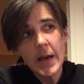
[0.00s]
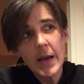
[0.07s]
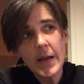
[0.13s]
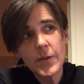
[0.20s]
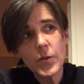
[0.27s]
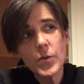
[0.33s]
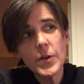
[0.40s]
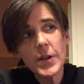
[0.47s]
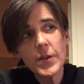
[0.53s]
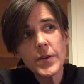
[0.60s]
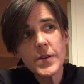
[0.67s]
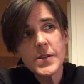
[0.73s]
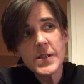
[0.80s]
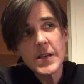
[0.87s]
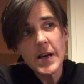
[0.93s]
And only on
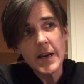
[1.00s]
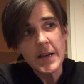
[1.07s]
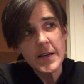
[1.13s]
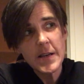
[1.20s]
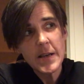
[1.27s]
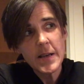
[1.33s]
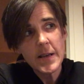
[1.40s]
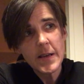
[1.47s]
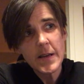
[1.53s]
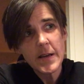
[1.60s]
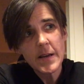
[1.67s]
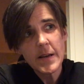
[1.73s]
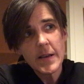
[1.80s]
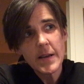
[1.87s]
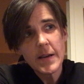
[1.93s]
the side,
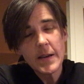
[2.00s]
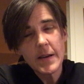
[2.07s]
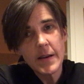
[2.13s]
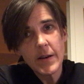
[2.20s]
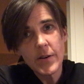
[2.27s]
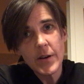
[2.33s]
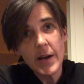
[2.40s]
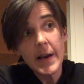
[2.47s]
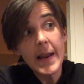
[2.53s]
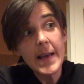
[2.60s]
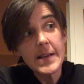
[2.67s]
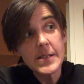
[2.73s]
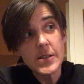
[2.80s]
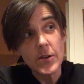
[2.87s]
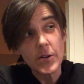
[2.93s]
near their
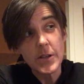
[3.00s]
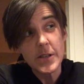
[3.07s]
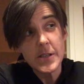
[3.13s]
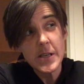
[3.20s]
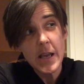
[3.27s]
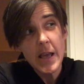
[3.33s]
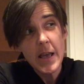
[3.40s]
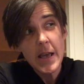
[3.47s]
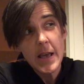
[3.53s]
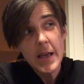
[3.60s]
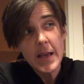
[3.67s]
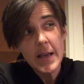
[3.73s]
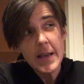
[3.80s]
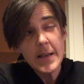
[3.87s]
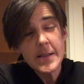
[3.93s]
leg sockets,
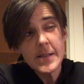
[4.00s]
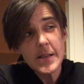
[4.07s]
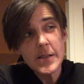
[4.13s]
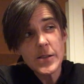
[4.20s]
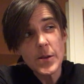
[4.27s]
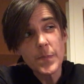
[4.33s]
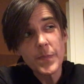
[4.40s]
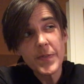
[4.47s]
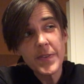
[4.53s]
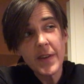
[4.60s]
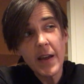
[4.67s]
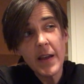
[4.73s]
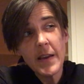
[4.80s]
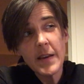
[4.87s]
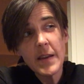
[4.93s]
is there some
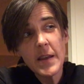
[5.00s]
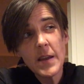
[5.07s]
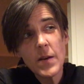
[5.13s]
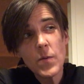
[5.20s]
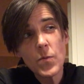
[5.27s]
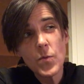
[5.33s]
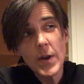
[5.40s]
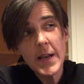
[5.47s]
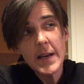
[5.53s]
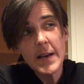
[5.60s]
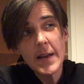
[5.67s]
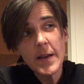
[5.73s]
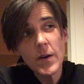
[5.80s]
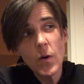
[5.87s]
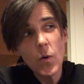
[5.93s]
tiny,
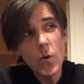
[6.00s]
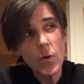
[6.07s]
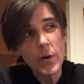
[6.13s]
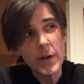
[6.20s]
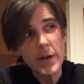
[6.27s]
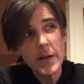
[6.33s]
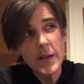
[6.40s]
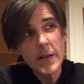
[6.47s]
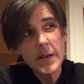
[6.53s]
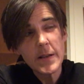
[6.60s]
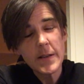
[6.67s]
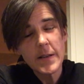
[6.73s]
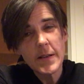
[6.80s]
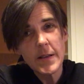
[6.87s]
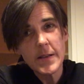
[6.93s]
wriggling organ
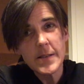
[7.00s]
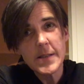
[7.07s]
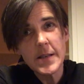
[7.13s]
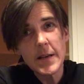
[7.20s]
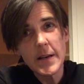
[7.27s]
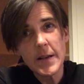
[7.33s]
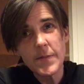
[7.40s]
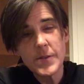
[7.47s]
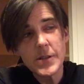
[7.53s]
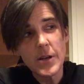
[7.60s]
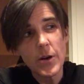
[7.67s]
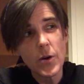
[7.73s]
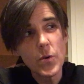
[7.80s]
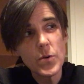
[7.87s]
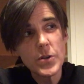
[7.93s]
that still lives a
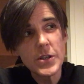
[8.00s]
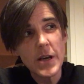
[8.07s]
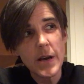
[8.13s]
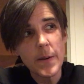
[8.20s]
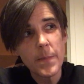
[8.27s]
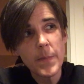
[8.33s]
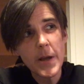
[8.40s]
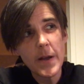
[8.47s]
long time.